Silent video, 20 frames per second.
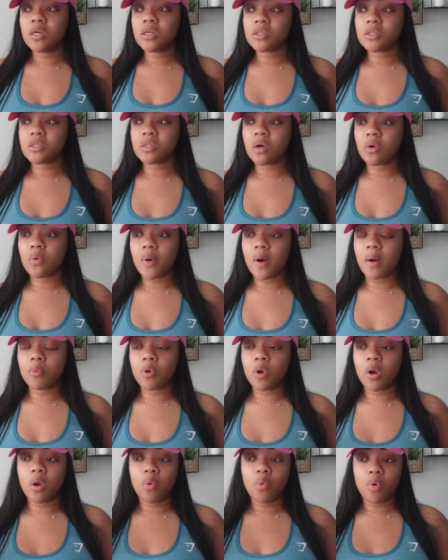So I'm
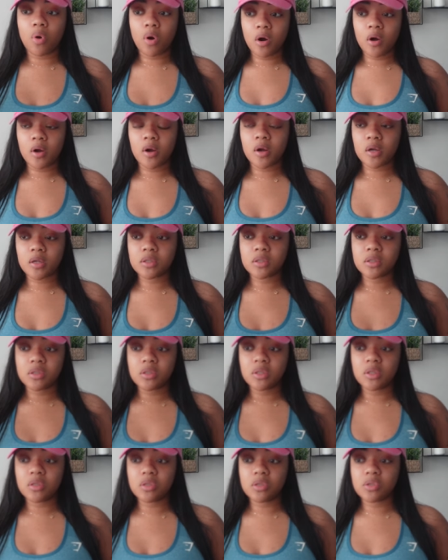going to walk
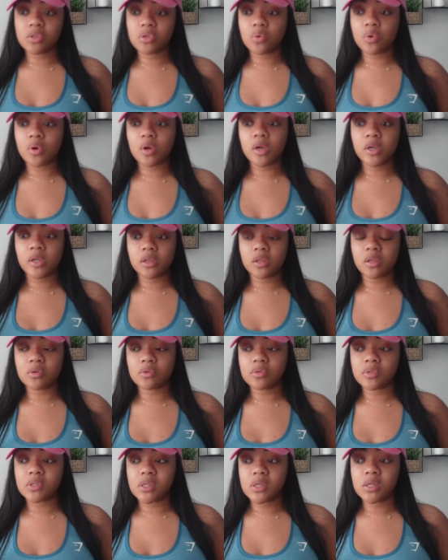to the store, get
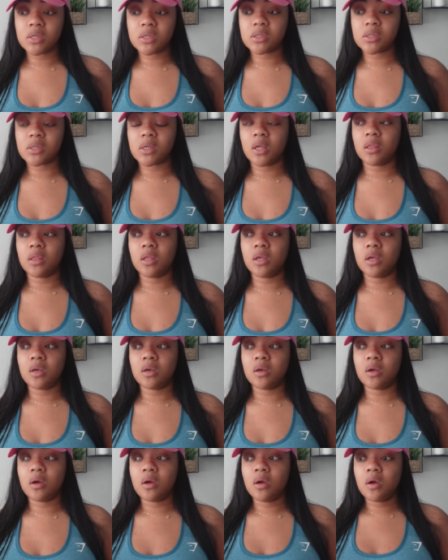those things, and
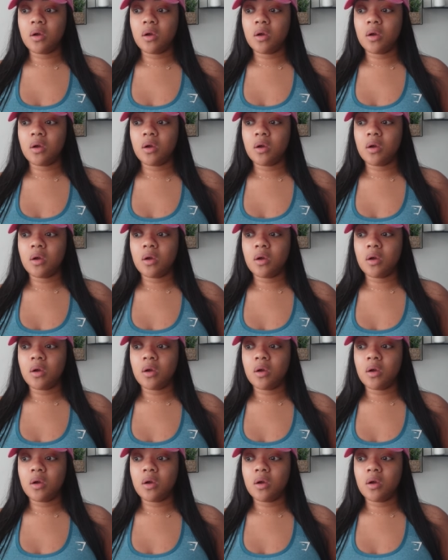then